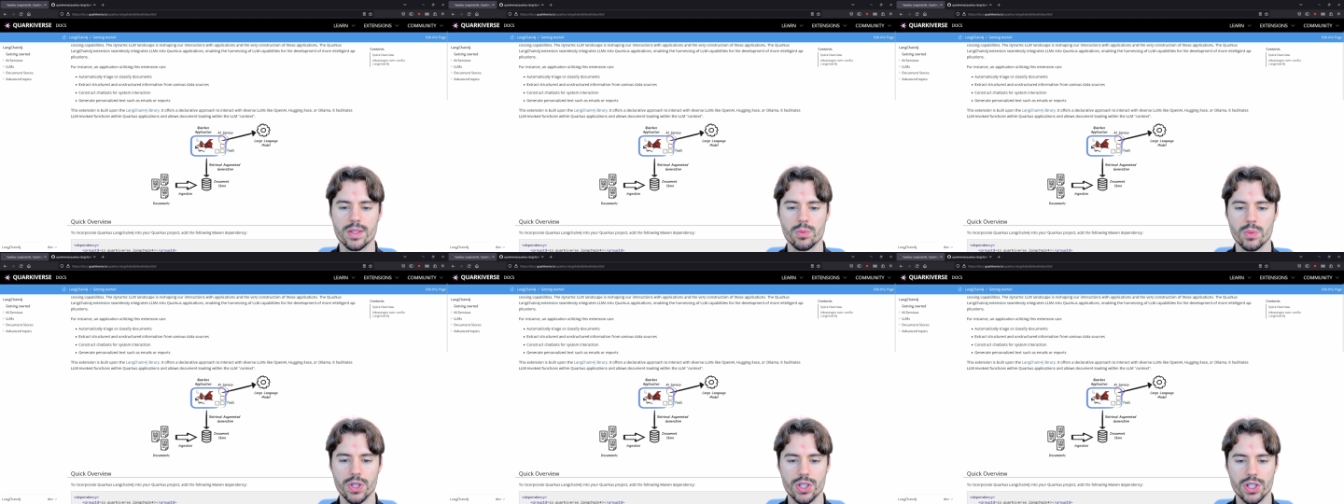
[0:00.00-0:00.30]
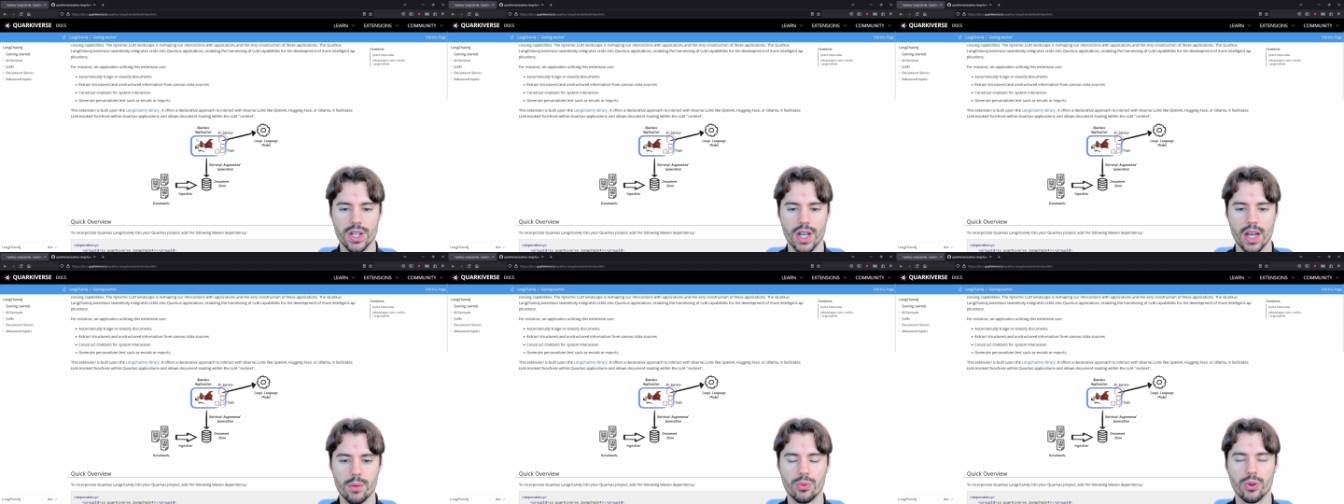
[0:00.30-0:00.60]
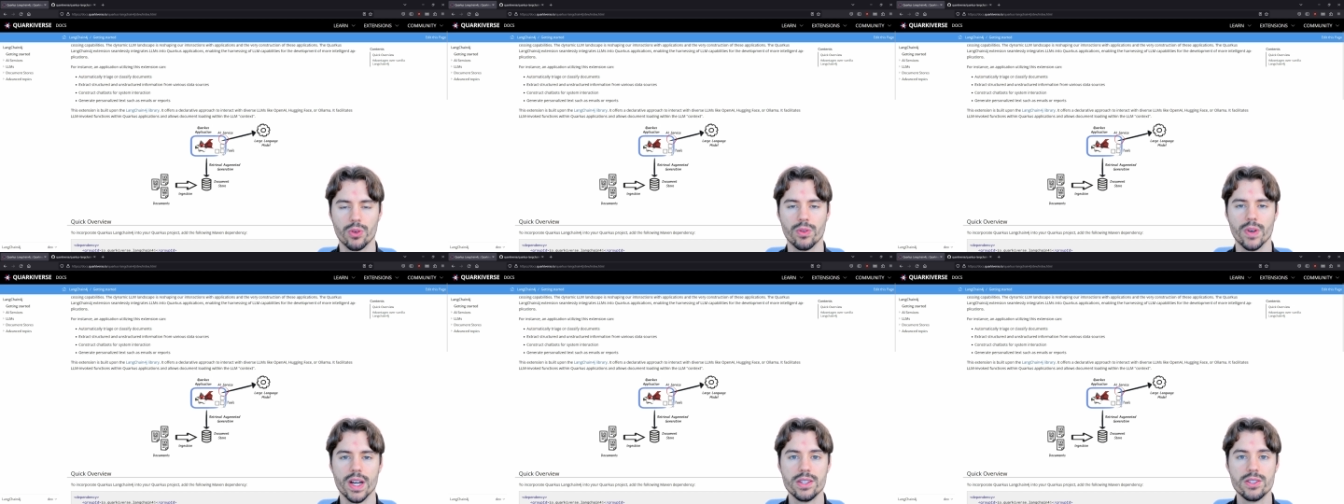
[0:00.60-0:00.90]
which can
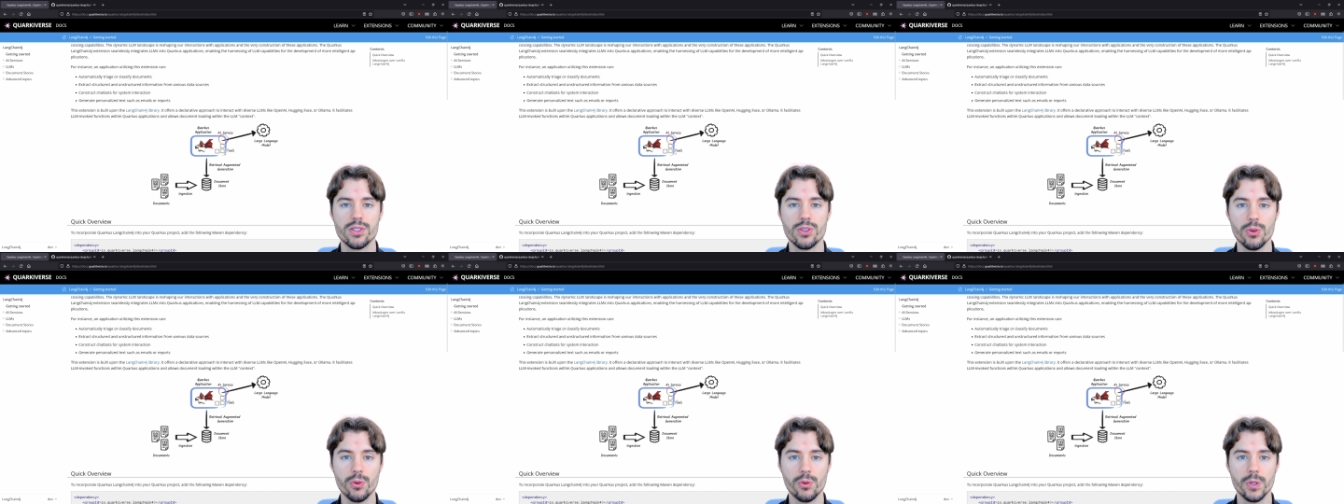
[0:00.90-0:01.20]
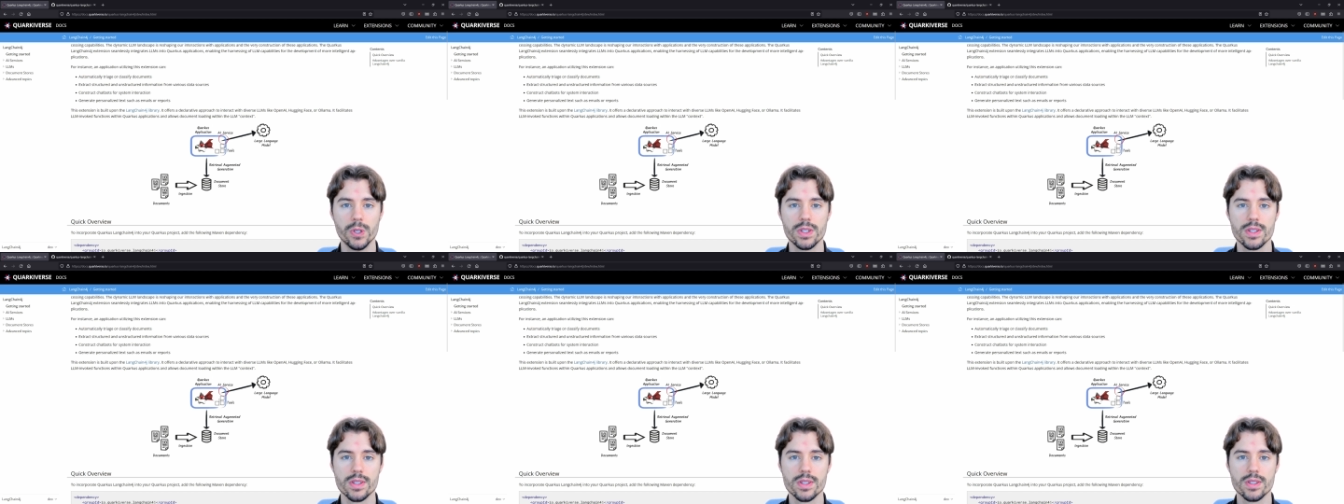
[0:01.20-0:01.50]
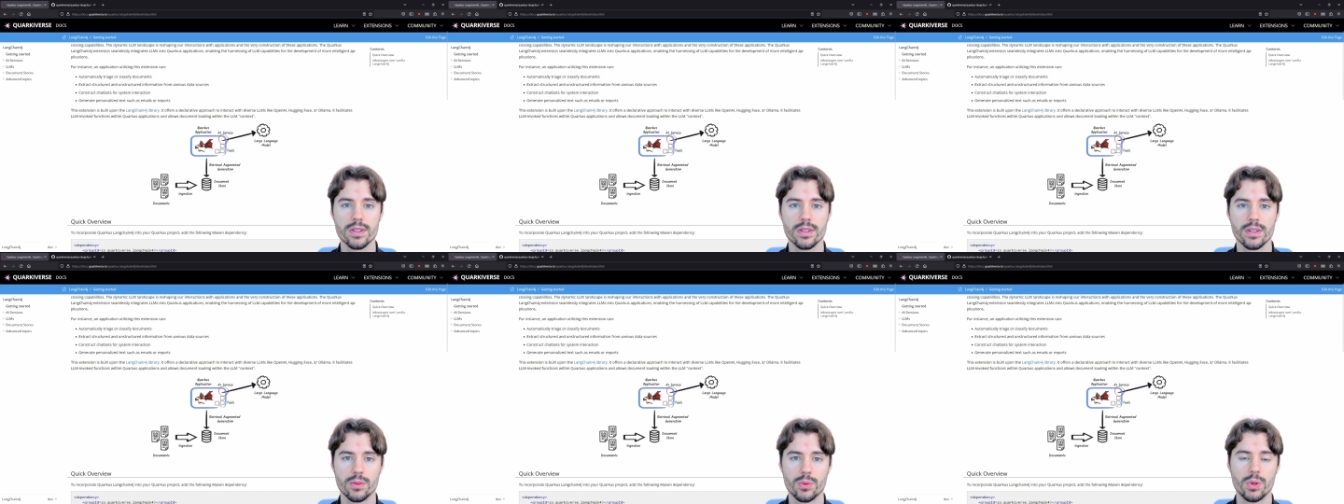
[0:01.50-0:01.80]
provide
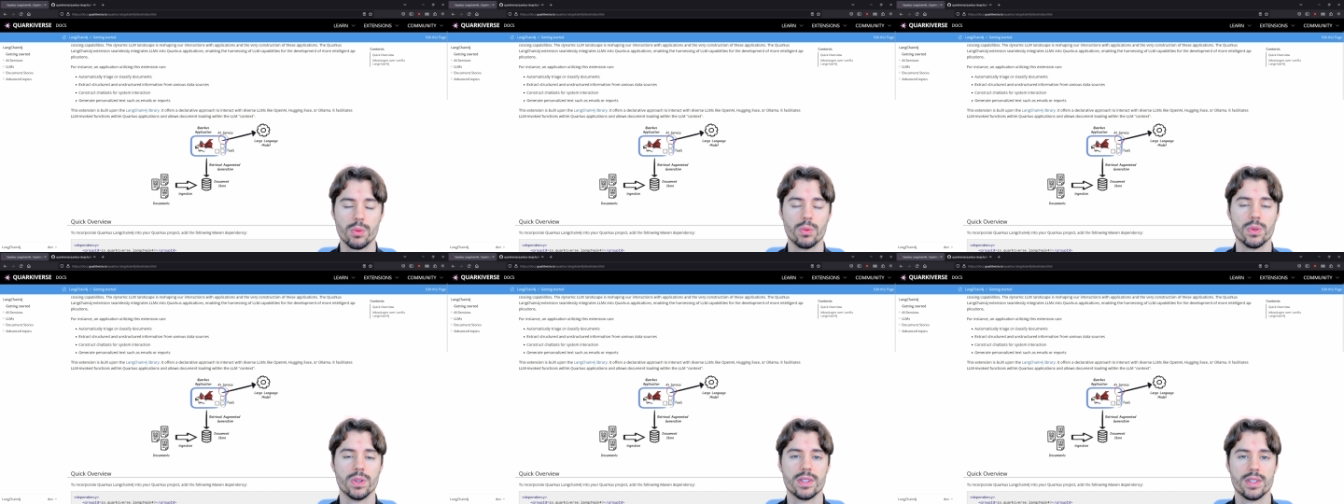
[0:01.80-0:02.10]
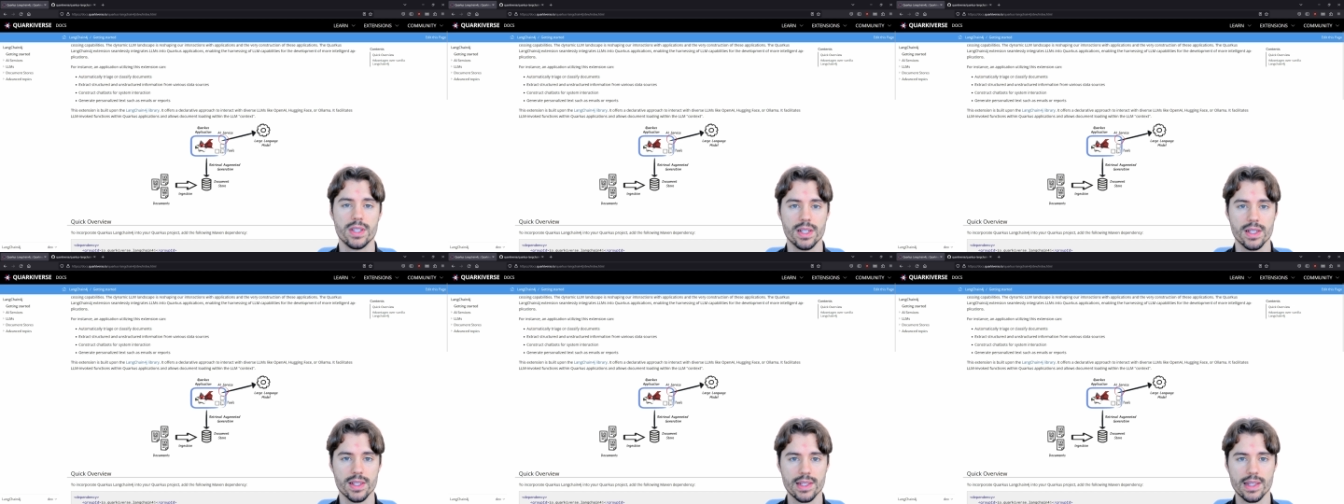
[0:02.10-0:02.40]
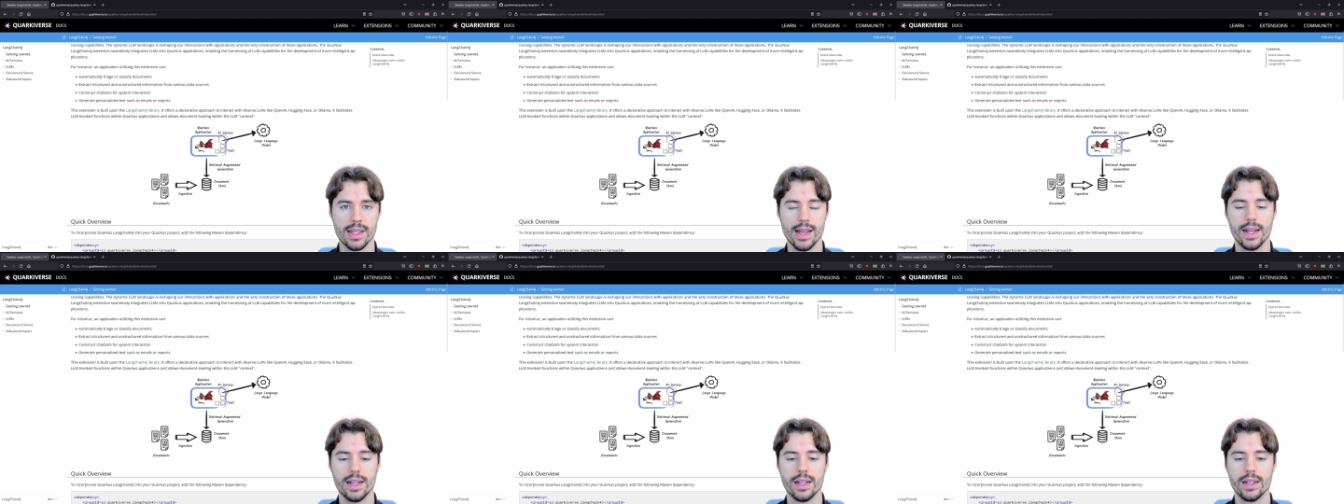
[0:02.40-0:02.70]
tools. We will see this
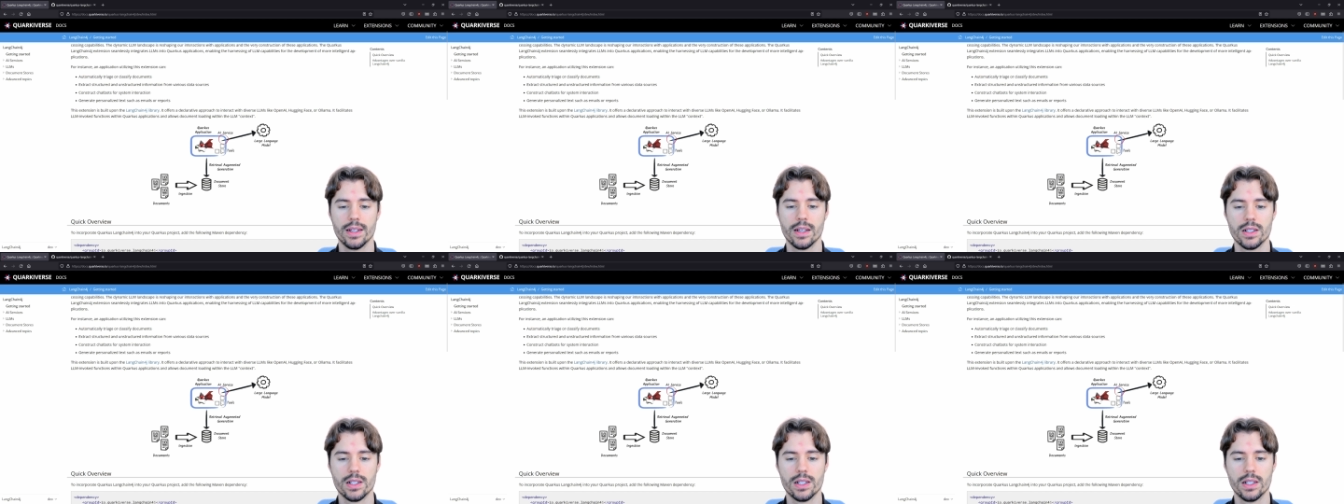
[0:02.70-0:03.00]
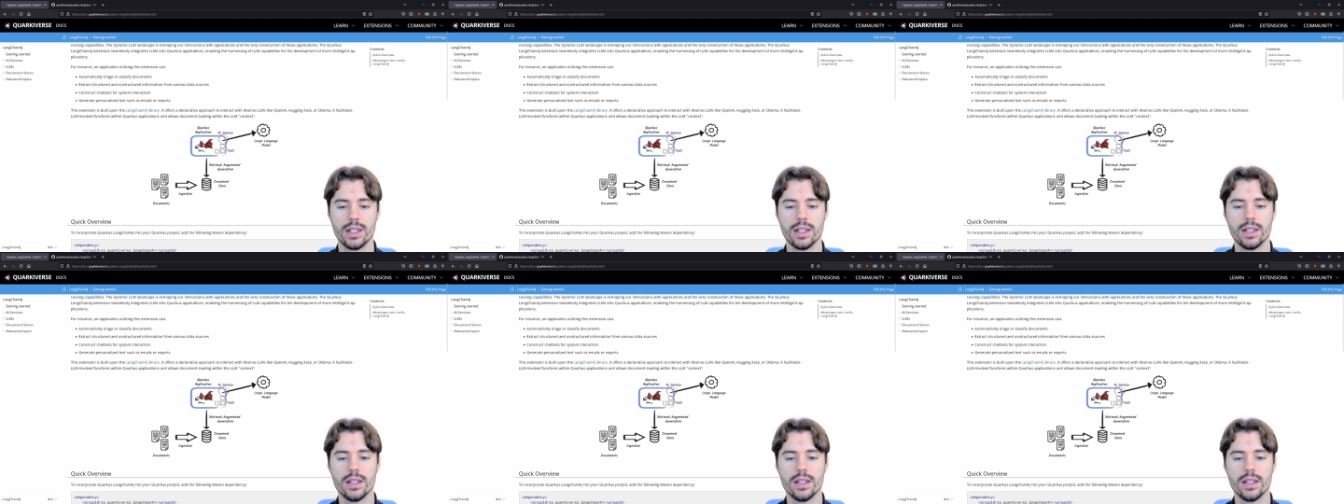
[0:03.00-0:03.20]
later.